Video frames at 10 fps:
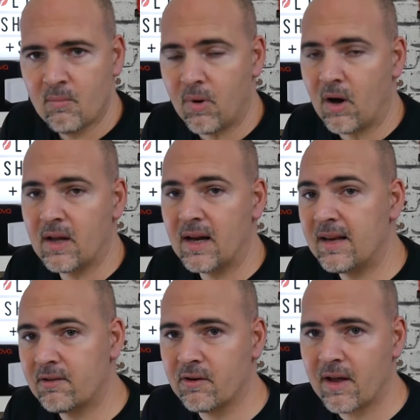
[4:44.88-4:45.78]
But at
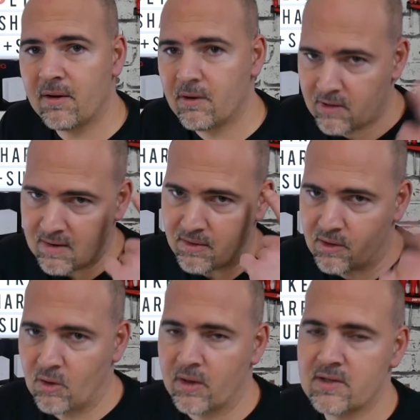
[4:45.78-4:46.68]
least you know you're safe in the
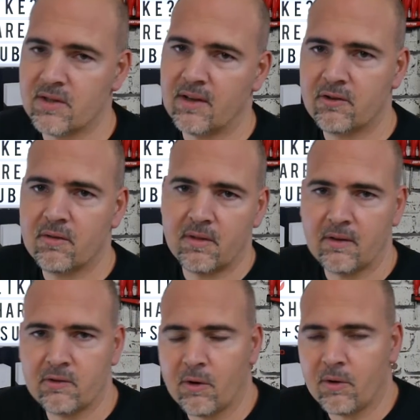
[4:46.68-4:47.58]
knowledge that should
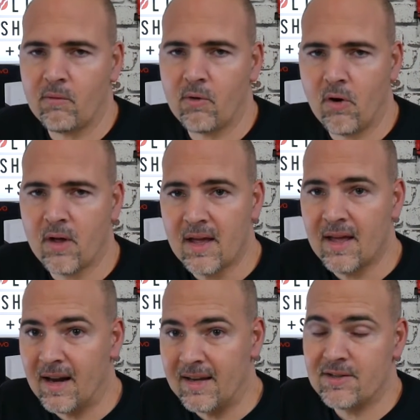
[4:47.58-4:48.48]
things start going wrong,
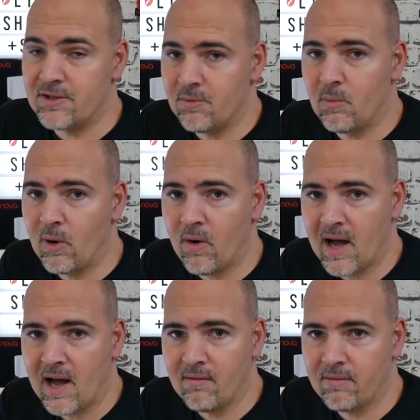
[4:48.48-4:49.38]
at least you will
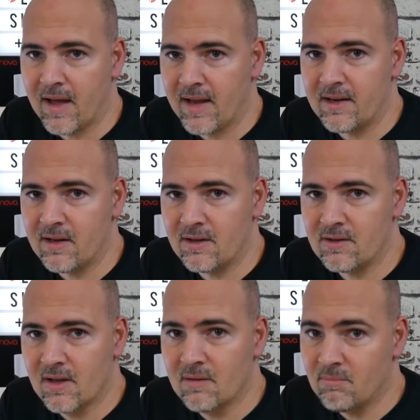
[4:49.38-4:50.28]
have a
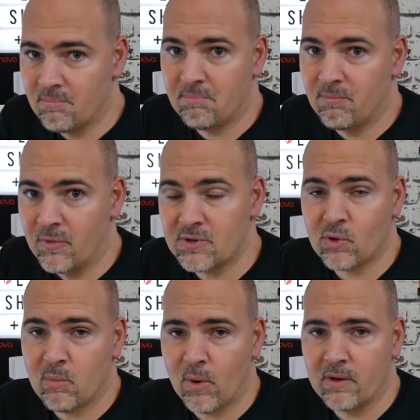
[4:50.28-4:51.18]

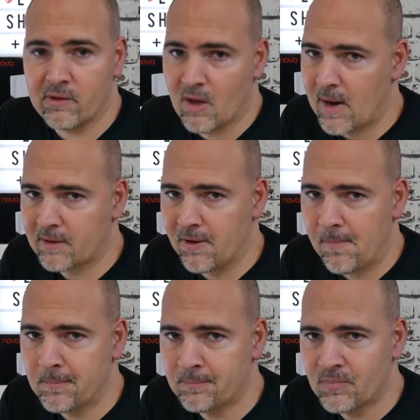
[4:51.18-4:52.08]
restore point to go back to.